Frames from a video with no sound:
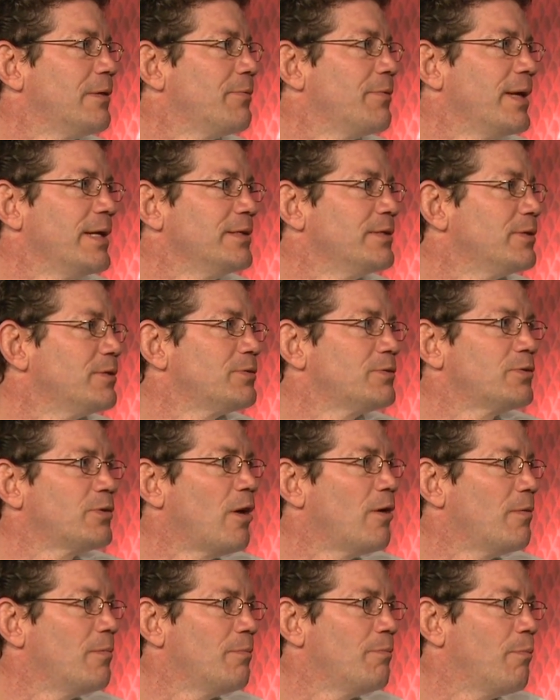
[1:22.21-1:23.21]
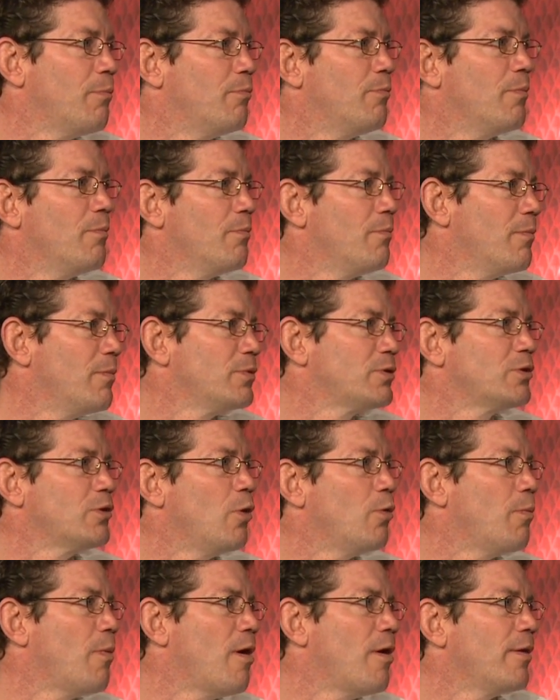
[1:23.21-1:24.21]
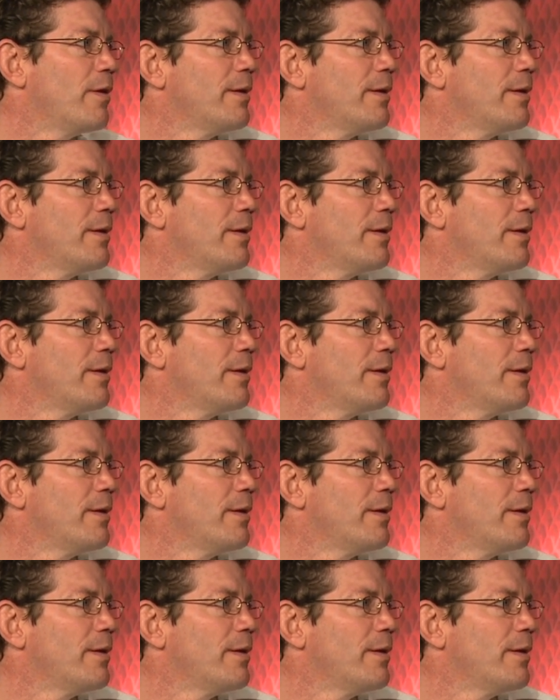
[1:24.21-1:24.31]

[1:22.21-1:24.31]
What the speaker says: things just snowballed.